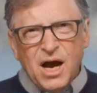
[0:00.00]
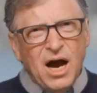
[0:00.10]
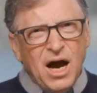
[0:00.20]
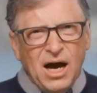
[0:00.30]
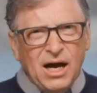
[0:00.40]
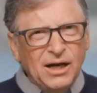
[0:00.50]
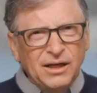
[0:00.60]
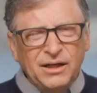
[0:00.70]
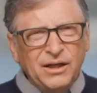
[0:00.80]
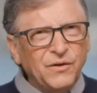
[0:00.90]

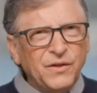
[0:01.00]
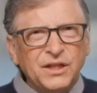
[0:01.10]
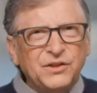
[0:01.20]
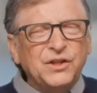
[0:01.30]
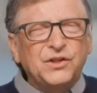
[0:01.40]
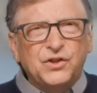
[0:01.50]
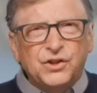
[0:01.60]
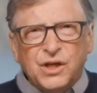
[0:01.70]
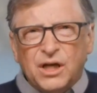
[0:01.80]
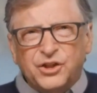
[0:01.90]
You know, this is
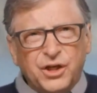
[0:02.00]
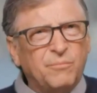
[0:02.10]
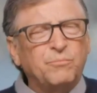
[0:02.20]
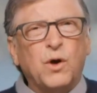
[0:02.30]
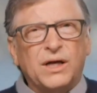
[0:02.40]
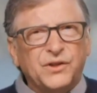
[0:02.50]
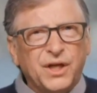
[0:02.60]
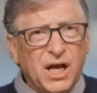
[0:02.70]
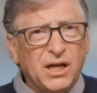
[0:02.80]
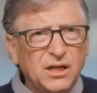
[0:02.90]
such an
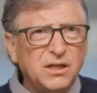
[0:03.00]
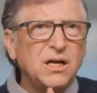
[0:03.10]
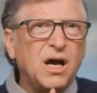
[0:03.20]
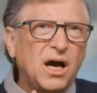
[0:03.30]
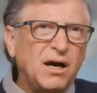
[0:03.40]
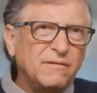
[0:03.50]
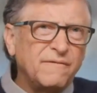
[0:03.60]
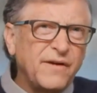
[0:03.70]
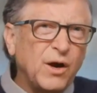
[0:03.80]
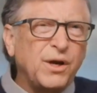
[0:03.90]
unprecedented,
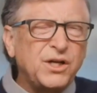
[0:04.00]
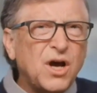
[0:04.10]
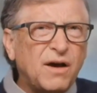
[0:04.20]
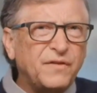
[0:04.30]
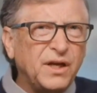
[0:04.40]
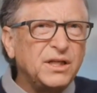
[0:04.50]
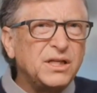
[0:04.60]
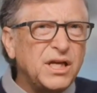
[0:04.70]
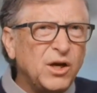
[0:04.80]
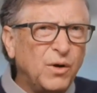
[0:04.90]
very tough thing
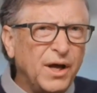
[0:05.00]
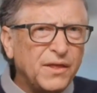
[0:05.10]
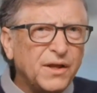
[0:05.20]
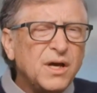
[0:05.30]
to deal with.